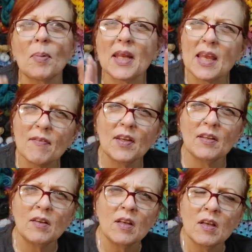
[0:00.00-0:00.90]
But
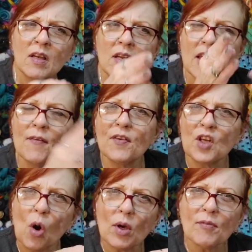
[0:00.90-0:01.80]
even if you
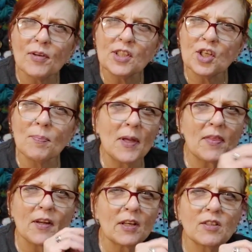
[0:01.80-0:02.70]
don't get free
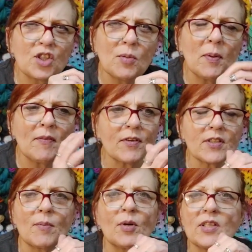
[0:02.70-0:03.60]
shipping, their shipping for
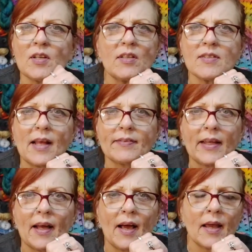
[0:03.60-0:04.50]
some reason is not
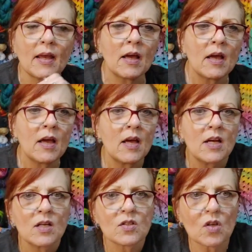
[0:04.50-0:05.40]
that high.
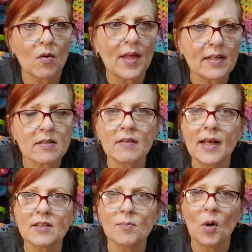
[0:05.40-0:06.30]
So that's,
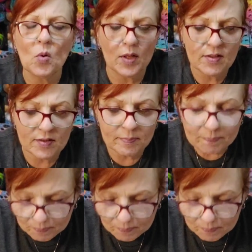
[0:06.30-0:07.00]
that's a bonus.